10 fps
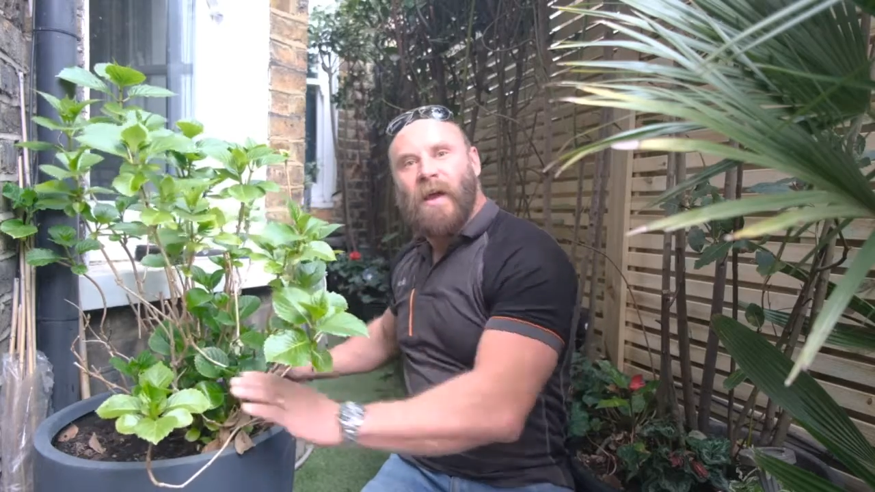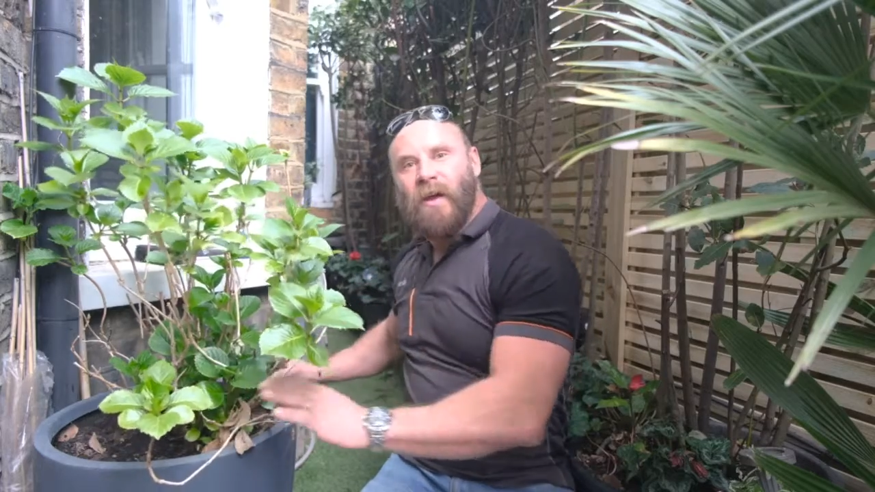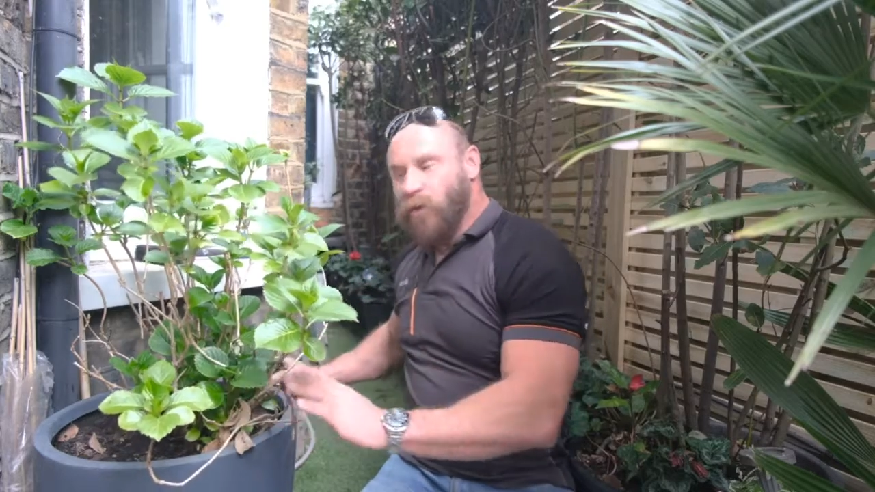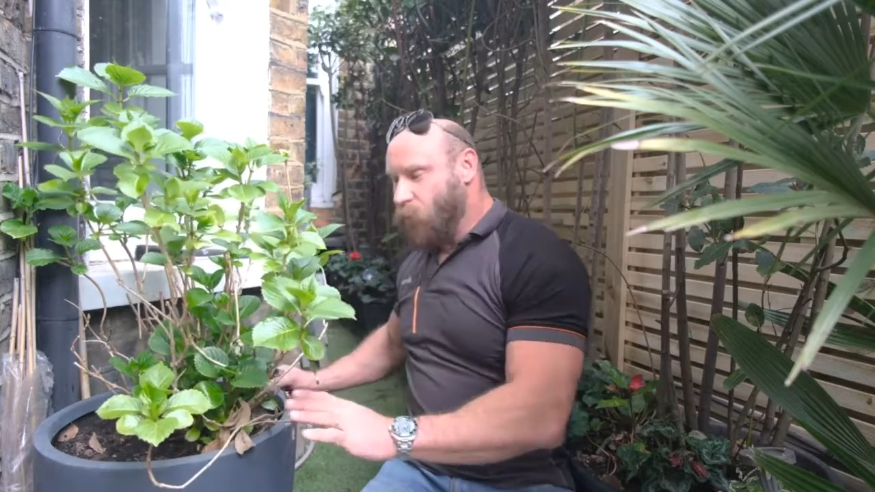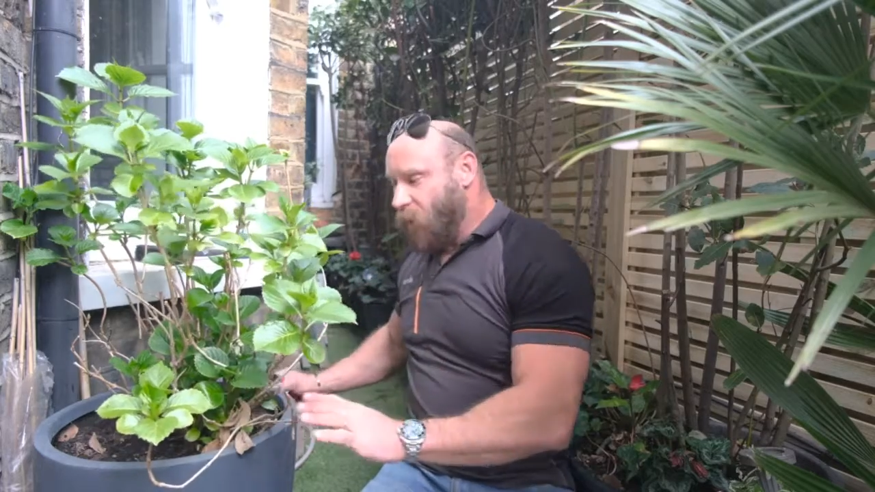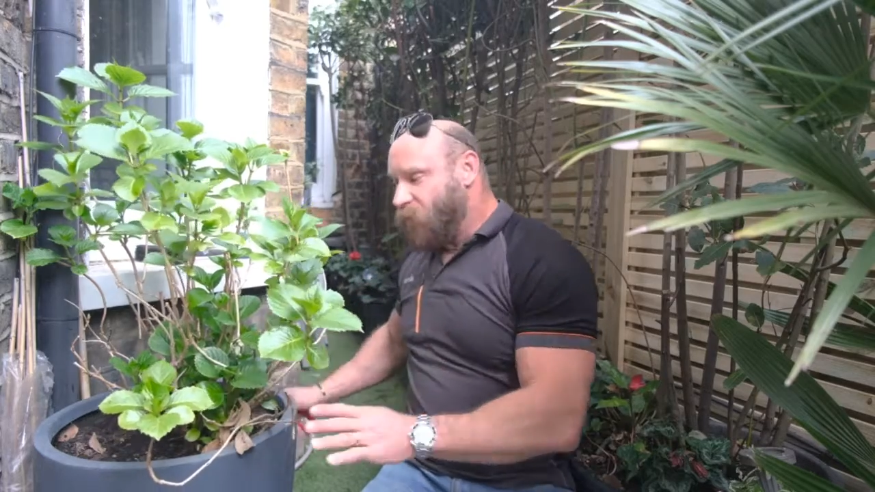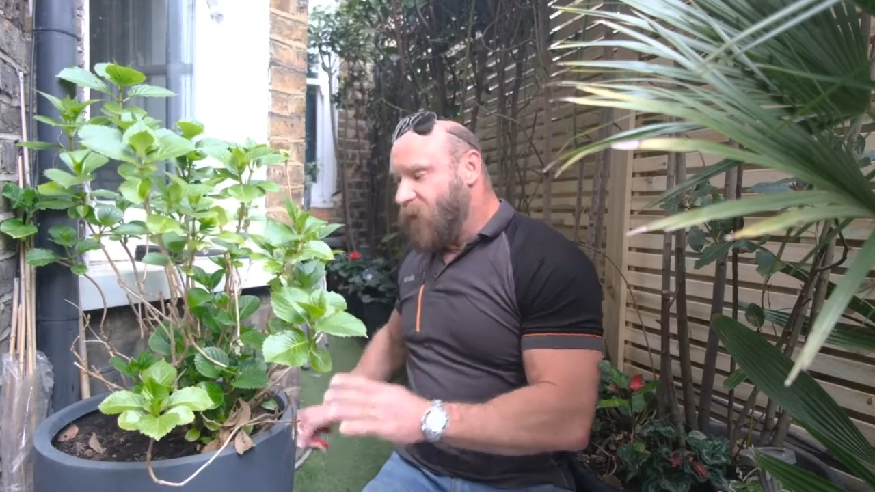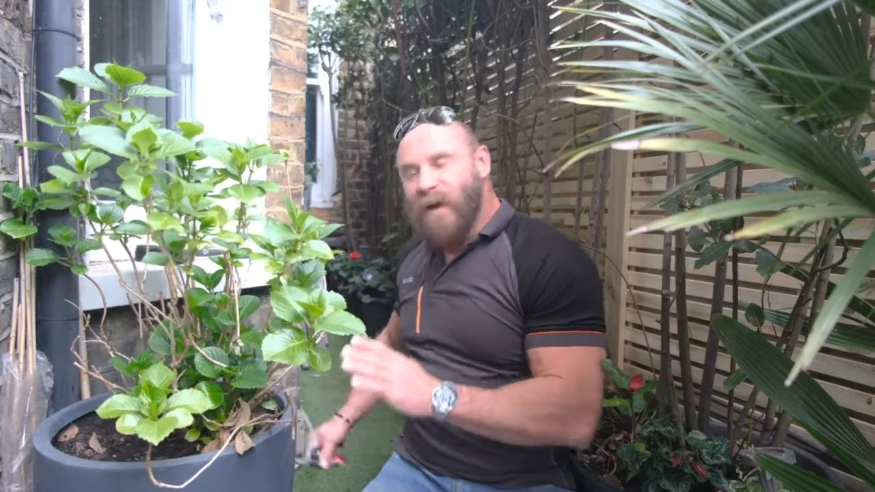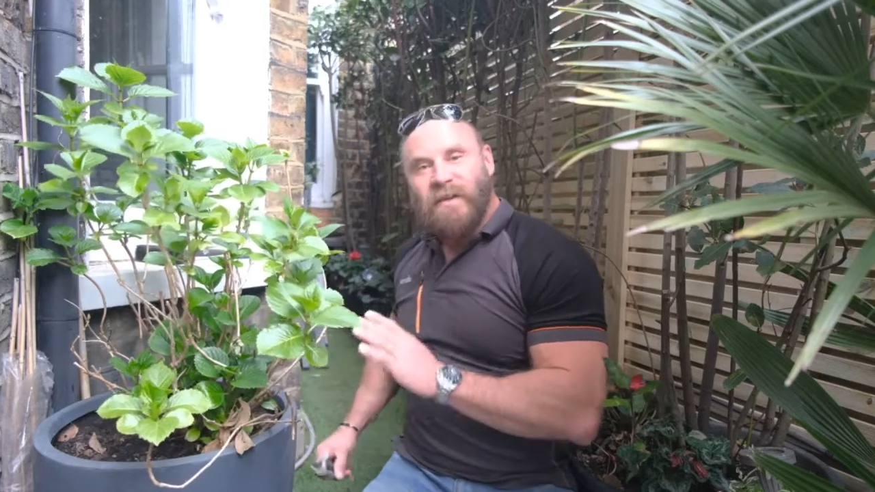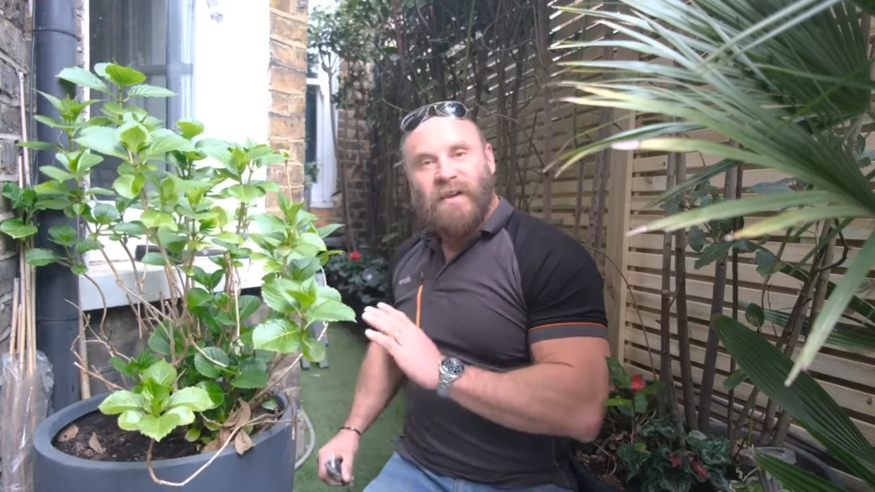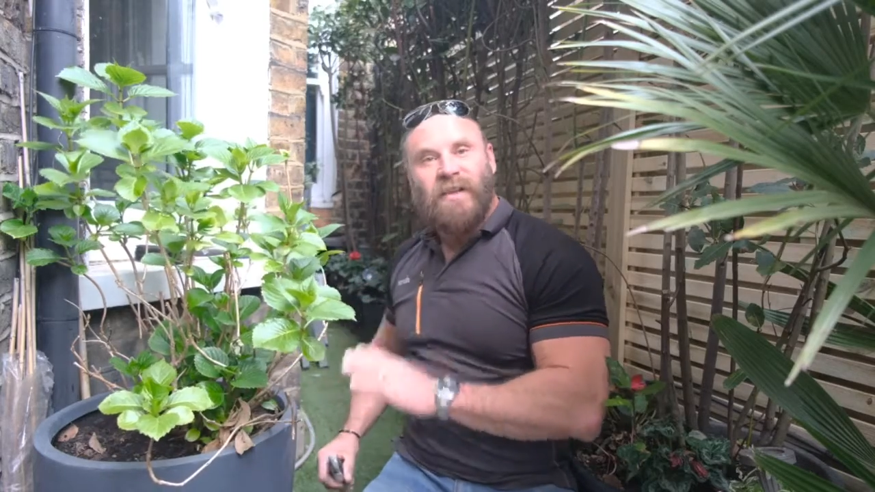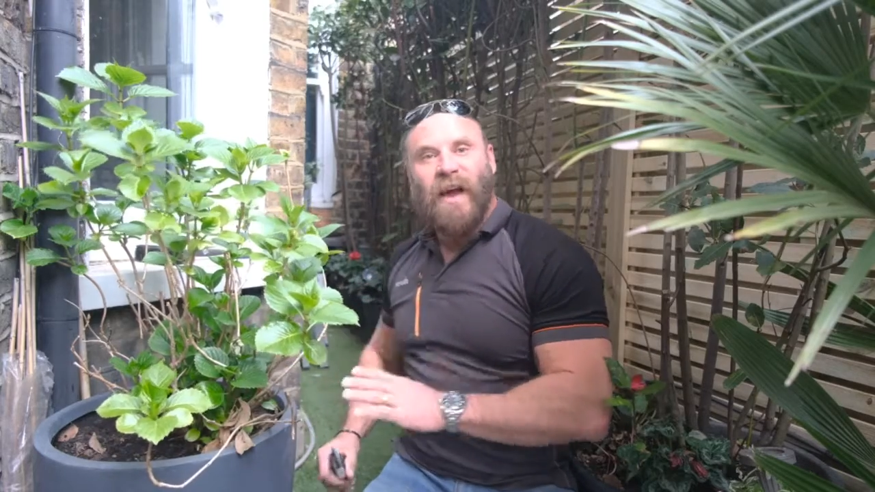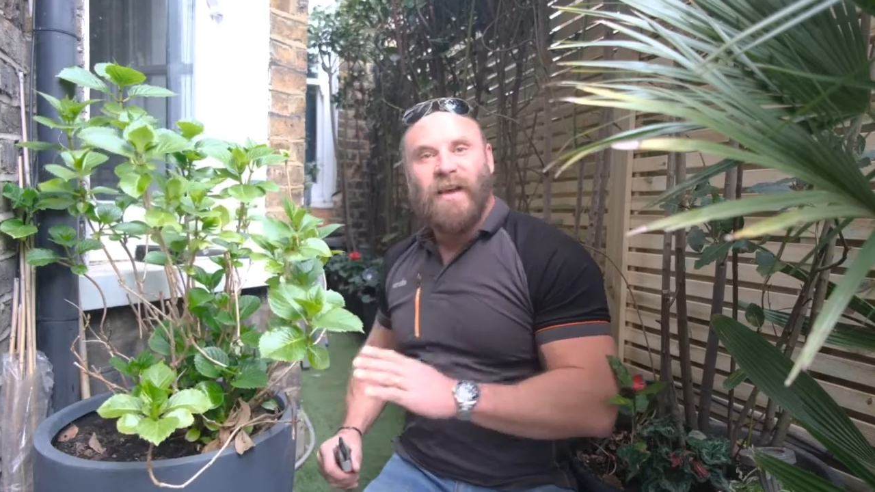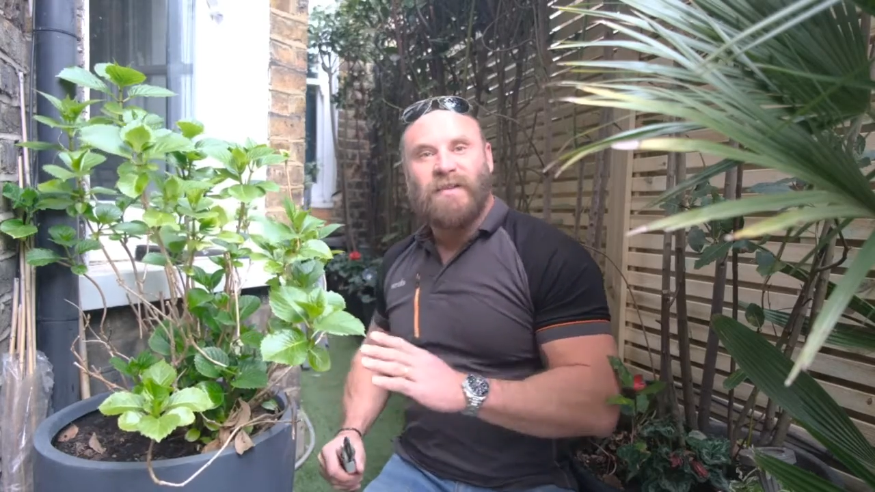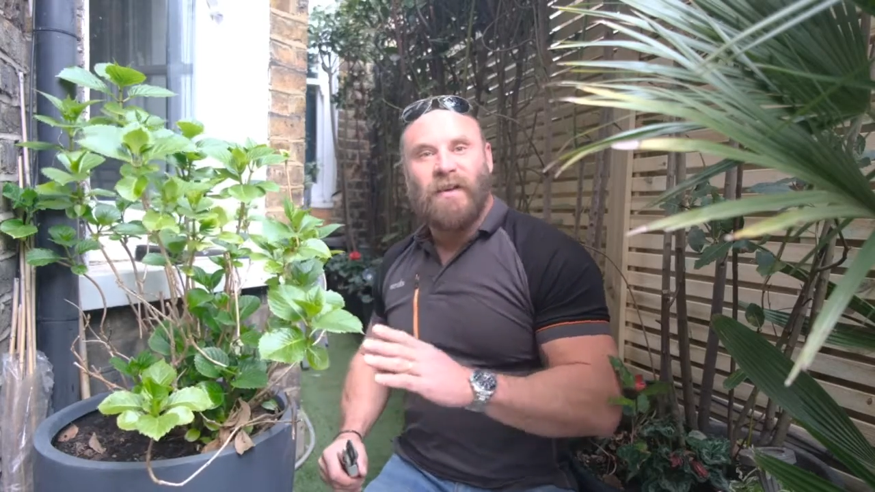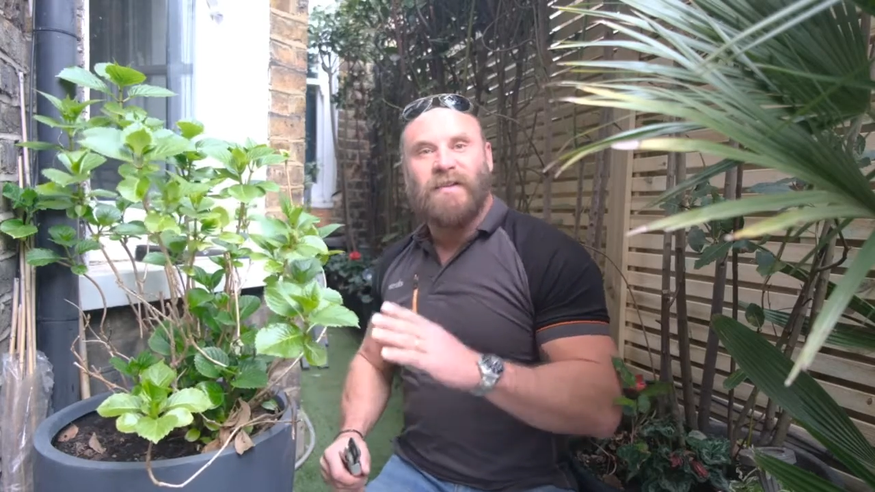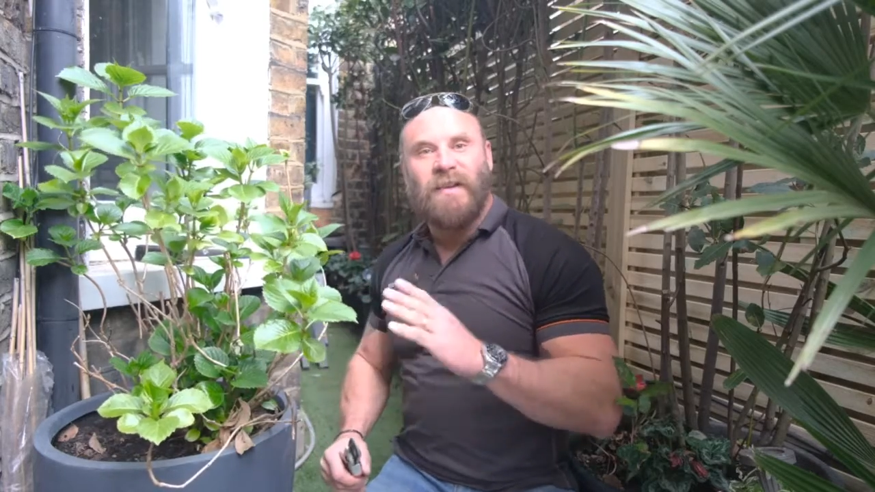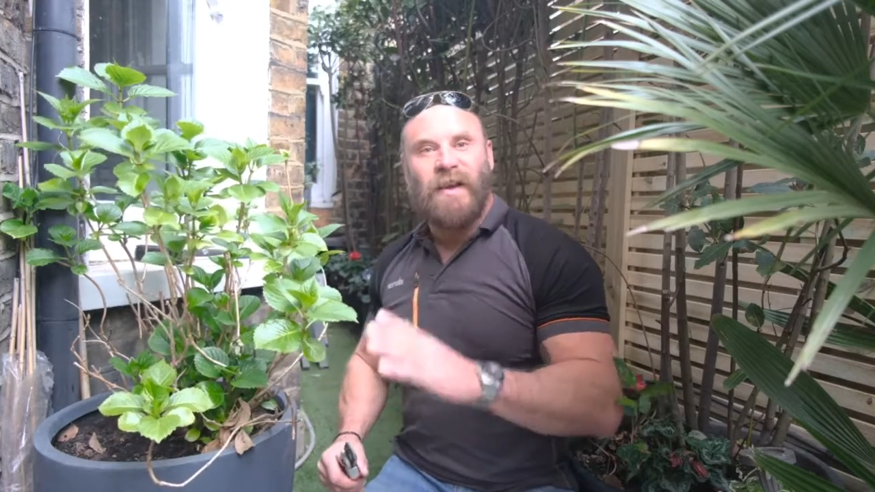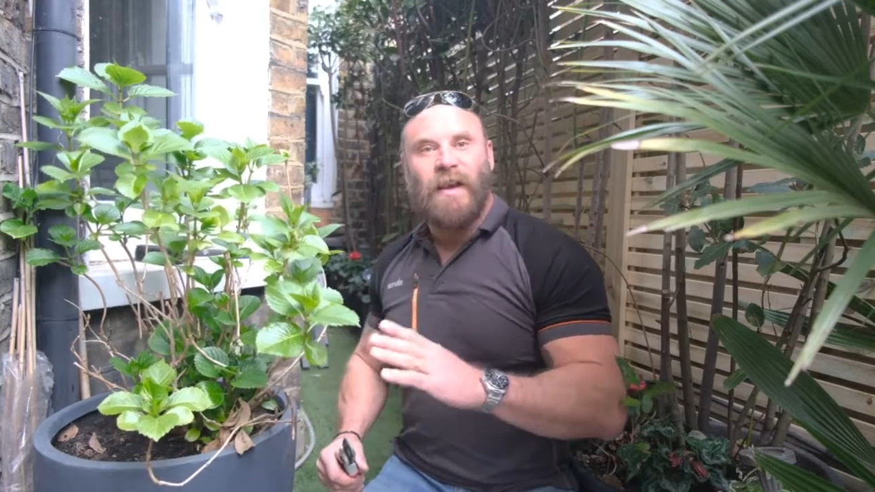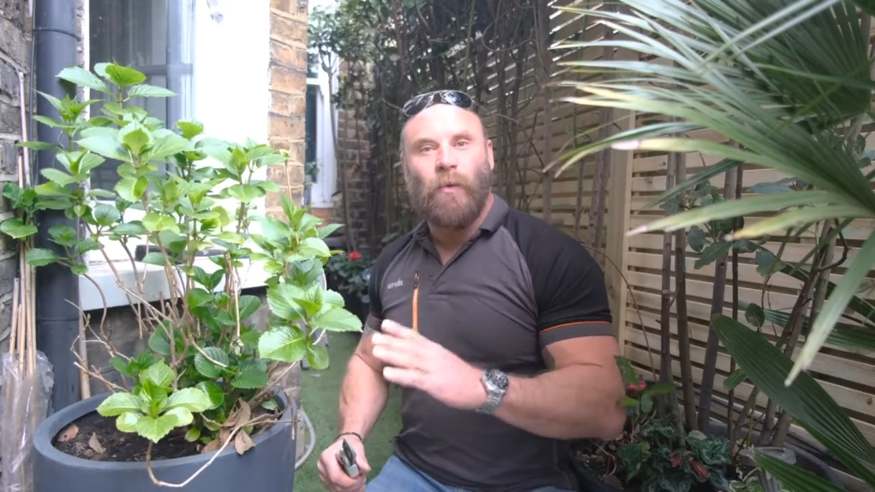new growth. So that is
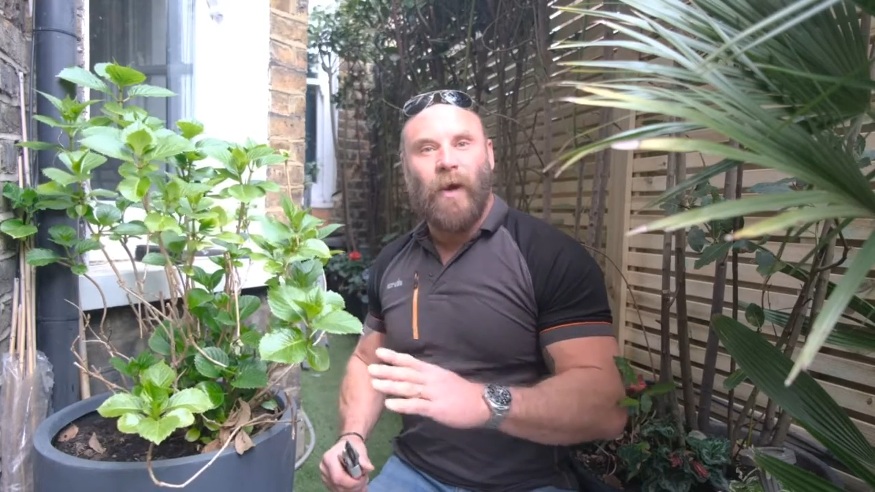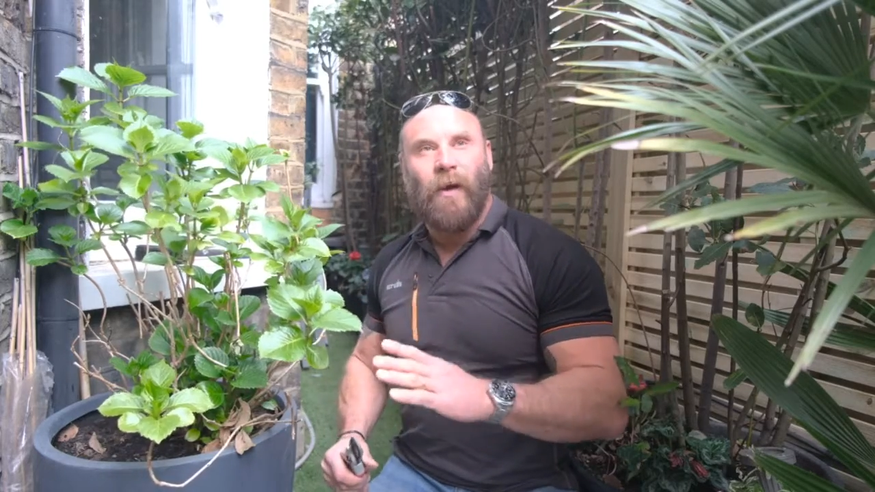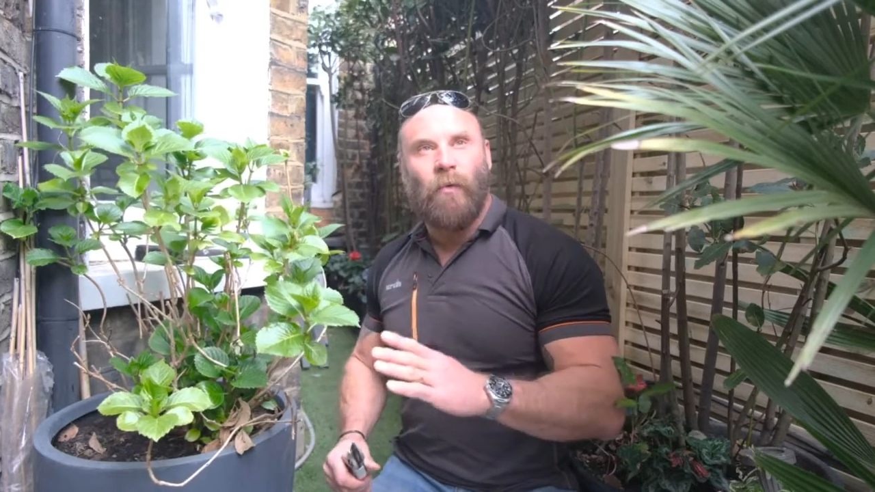ideally where I